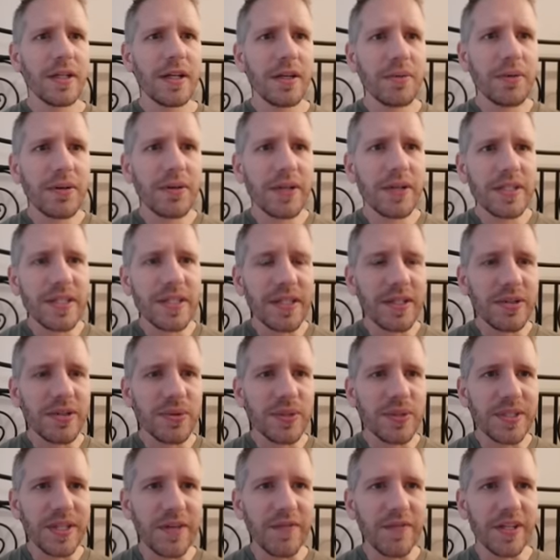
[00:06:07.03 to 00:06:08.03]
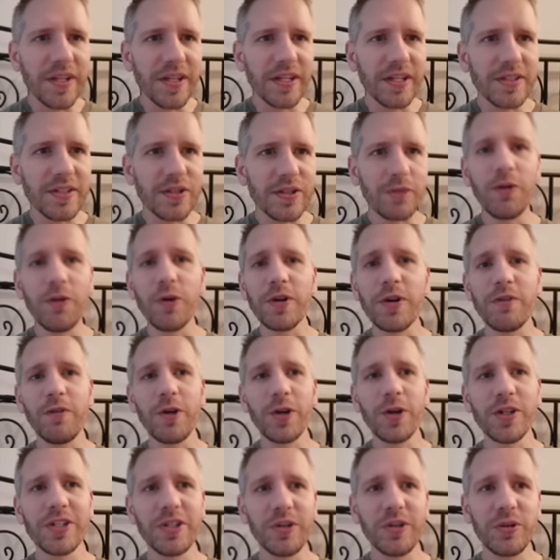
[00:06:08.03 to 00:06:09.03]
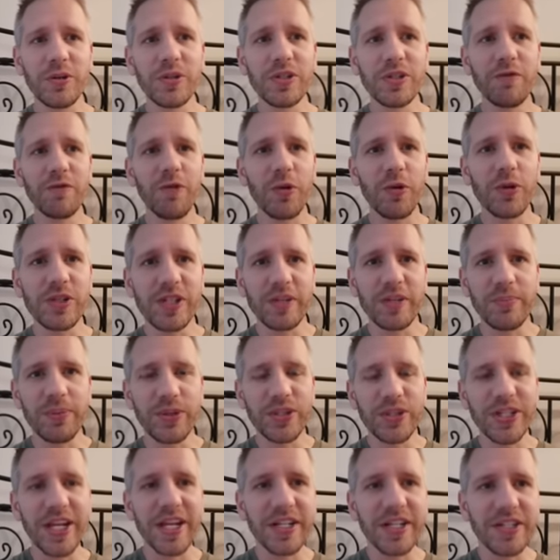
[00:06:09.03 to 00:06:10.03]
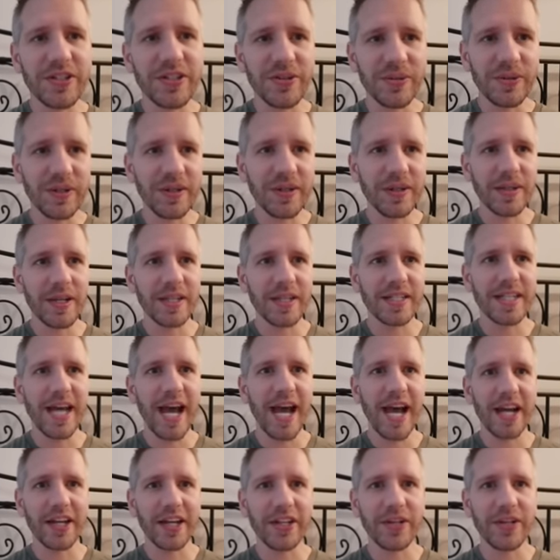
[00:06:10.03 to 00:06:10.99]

what do I say, it was 70, so you're losing 14% in your attack,